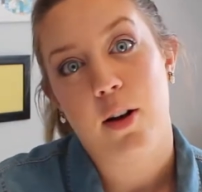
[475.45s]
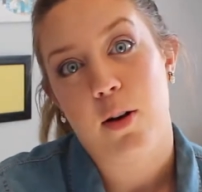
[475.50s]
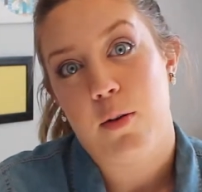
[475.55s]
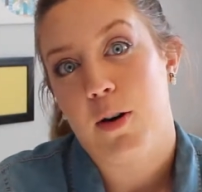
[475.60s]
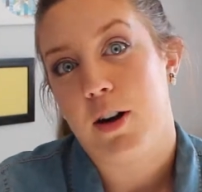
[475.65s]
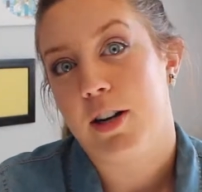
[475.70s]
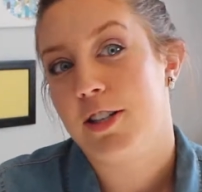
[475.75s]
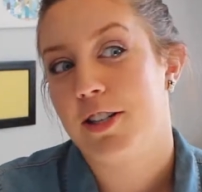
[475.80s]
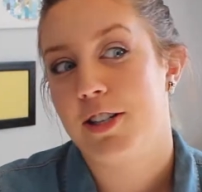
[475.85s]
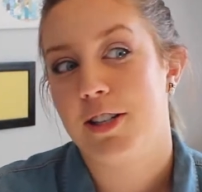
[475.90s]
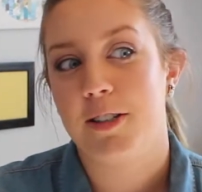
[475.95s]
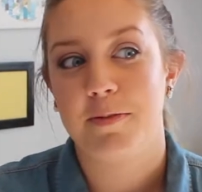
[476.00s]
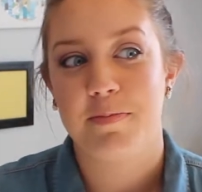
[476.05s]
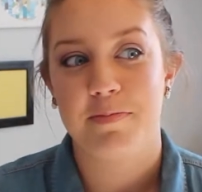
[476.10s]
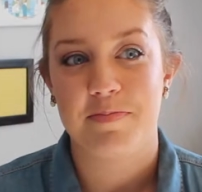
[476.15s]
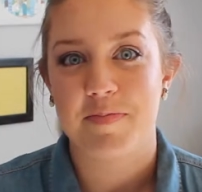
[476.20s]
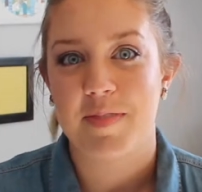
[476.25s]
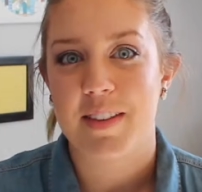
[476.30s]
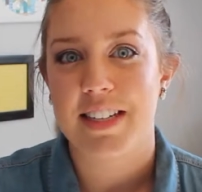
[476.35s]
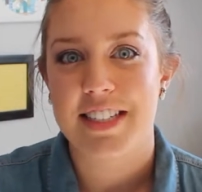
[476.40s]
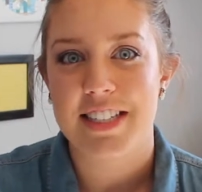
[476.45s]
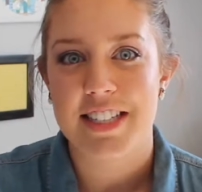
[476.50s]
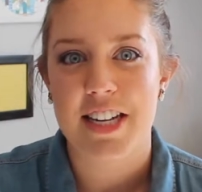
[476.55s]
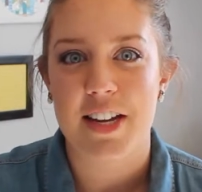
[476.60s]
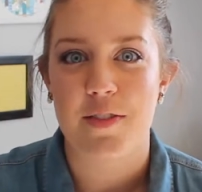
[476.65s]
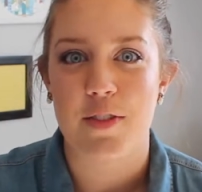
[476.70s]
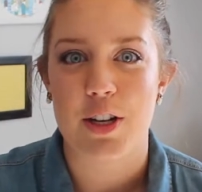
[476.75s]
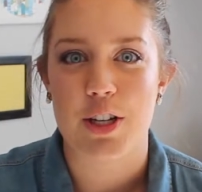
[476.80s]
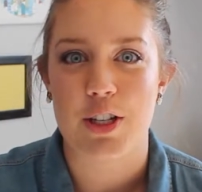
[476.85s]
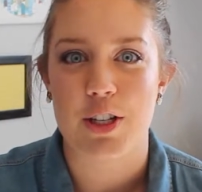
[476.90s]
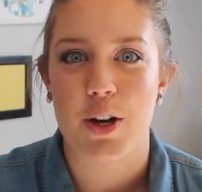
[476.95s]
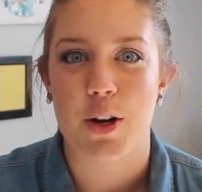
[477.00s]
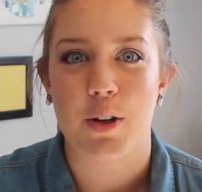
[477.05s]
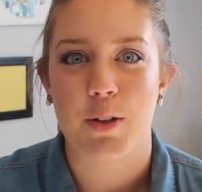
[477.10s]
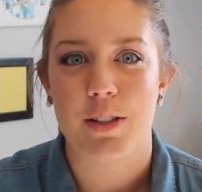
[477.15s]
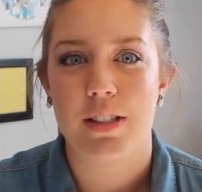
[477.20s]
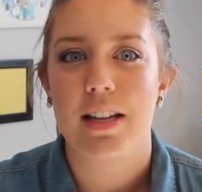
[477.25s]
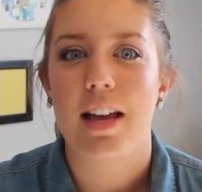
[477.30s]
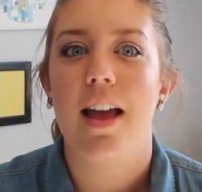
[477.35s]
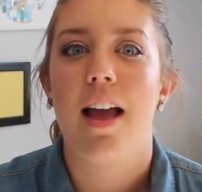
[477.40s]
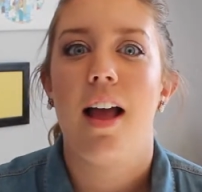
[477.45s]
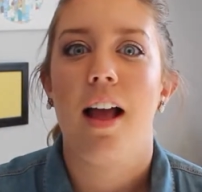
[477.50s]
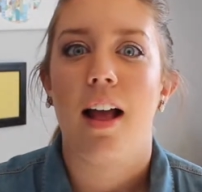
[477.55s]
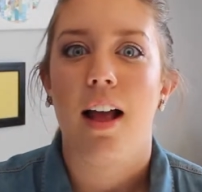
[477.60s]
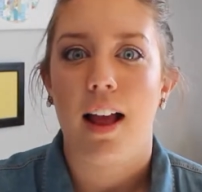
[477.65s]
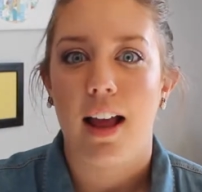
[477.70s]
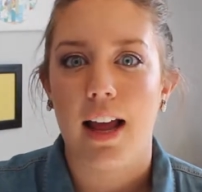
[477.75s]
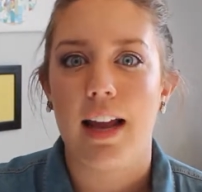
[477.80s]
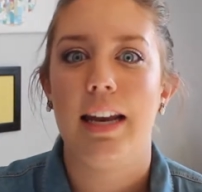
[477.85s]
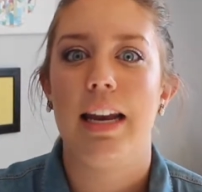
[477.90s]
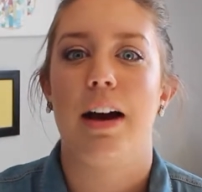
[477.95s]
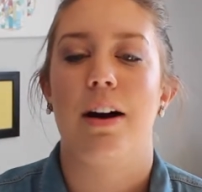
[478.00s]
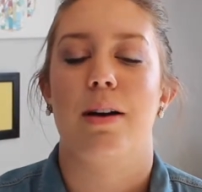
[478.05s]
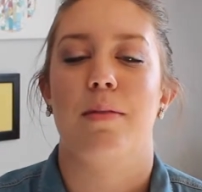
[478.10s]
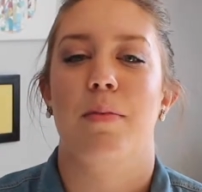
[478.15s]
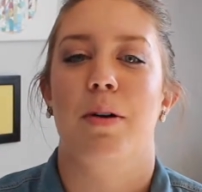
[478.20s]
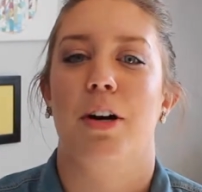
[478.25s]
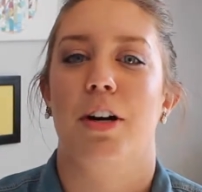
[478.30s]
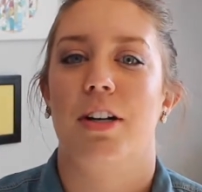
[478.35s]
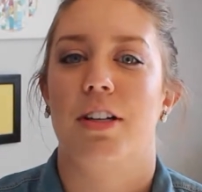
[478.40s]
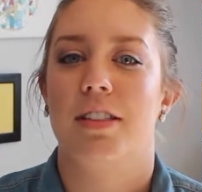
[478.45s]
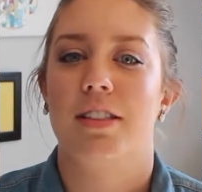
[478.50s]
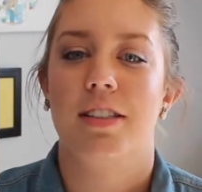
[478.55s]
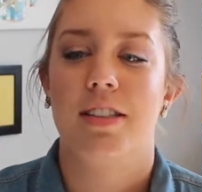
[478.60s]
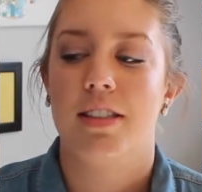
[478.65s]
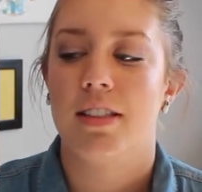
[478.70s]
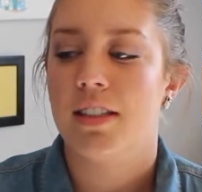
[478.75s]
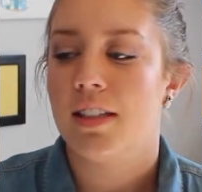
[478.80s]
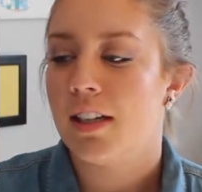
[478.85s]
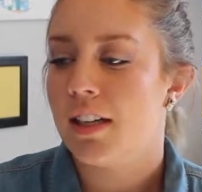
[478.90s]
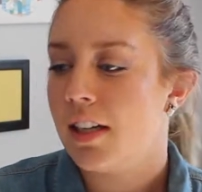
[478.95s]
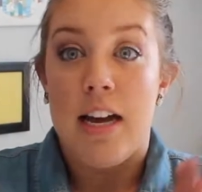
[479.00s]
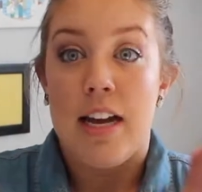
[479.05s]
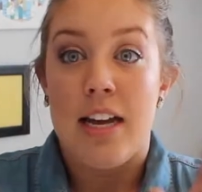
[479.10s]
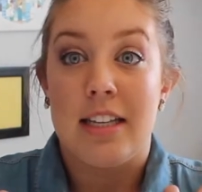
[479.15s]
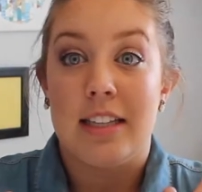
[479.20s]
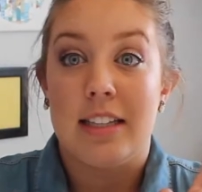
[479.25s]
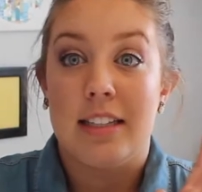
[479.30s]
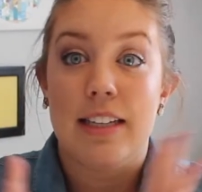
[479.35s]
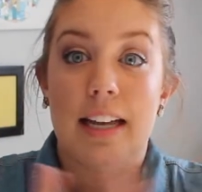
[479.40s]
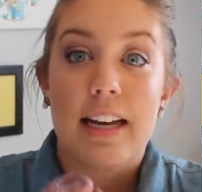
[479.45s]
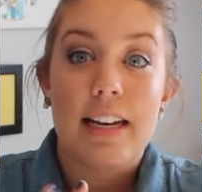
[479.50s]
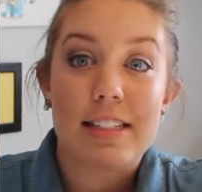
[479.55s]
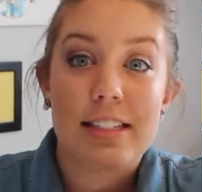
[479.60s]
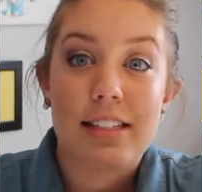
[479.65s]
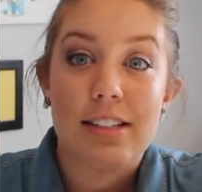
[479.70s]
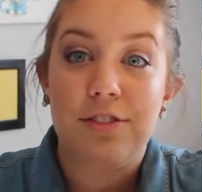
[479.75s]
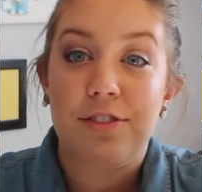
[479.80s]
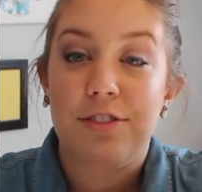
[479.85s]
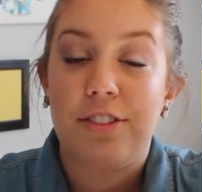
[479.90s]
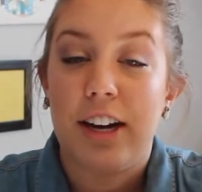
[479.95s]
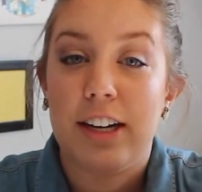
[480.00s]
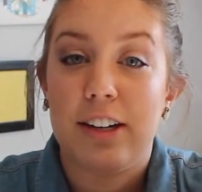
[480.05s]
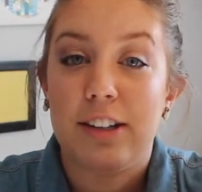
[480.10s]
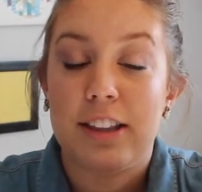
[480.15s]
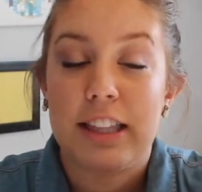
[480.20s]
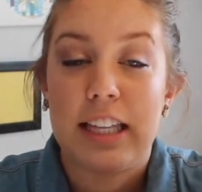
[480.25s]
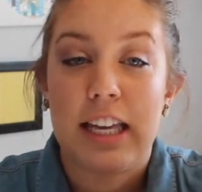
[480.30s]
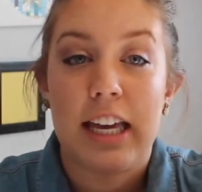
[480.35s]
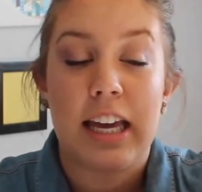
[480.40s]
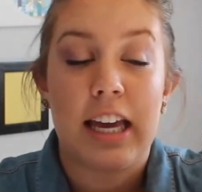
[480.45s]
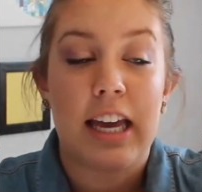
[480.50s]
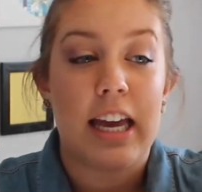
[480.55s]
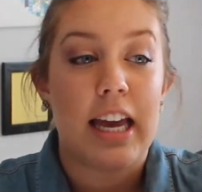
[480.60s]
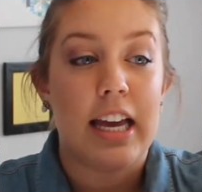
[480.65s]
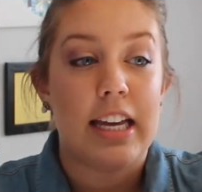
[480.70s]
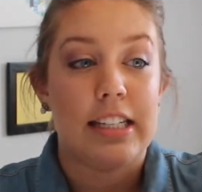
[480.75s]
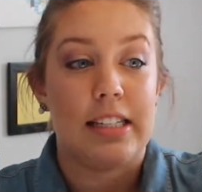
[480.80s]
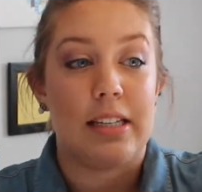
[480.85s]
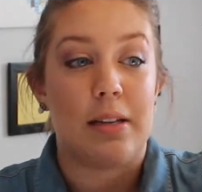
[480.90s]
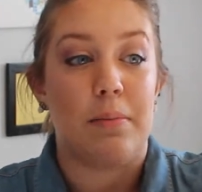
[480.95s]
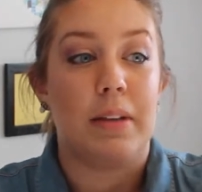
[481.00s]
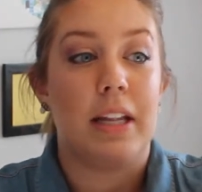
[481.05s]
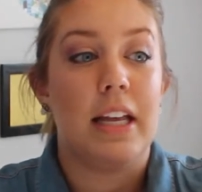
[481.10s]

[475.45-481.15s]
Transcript: Watch TV shows, and now I'm hooked. The last and final thing is that